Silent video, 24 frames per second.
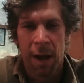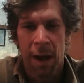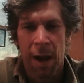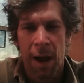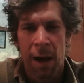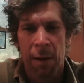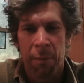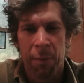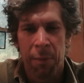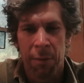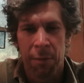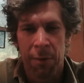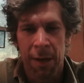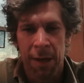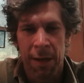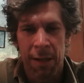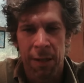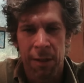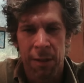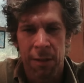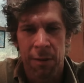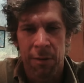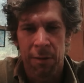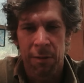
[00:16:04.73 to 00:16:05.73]

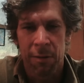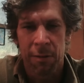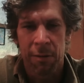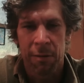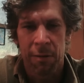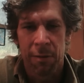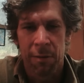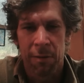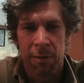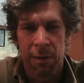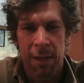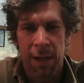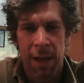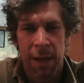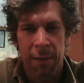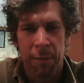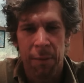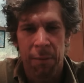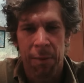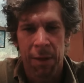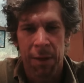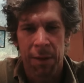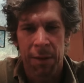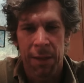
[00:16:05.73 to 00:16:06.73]
operational
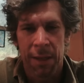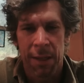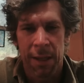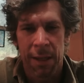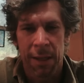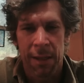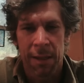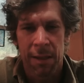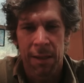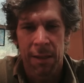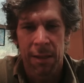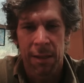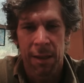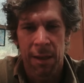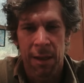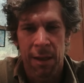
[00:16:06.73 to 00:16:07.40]
capabilities.